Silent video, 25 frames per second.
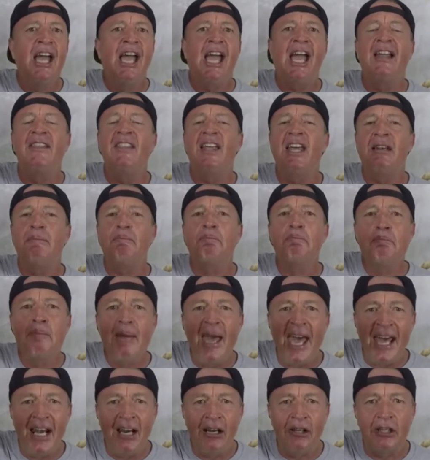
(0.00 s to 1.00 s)
And then
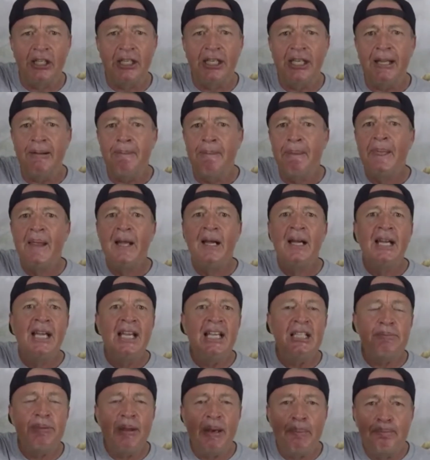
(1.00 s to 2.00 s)
mentally,
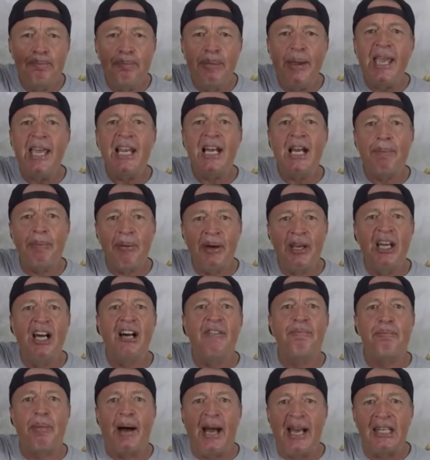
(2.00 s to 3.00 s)
he's been beat up
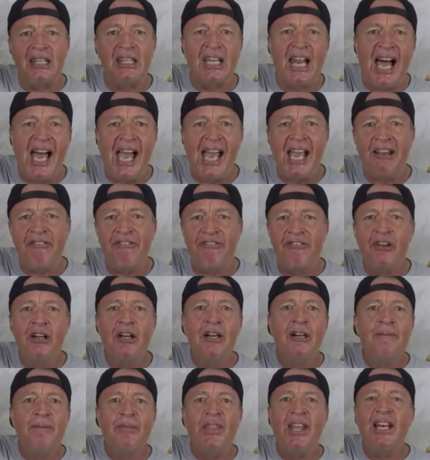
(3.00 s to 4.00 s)
enough by life
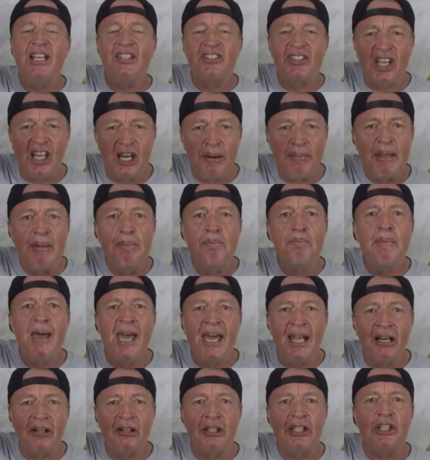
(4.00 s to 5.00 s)
that he's going to be
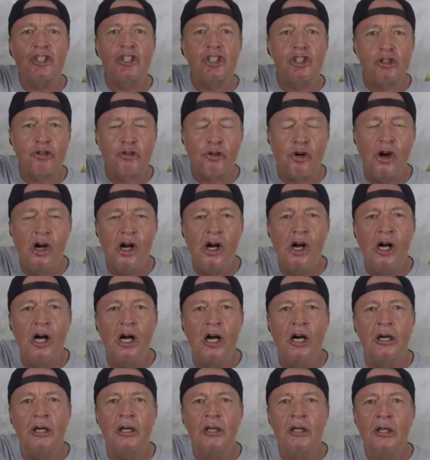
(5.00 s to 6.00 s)
mentally
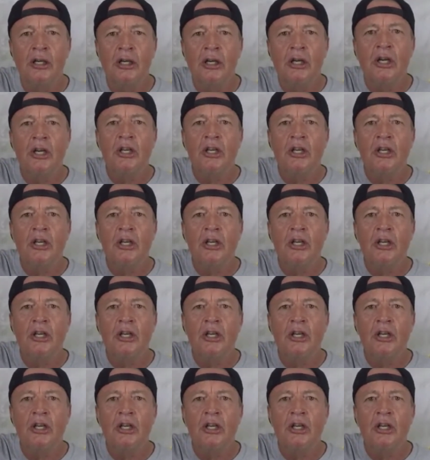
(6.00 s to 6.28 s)
strong.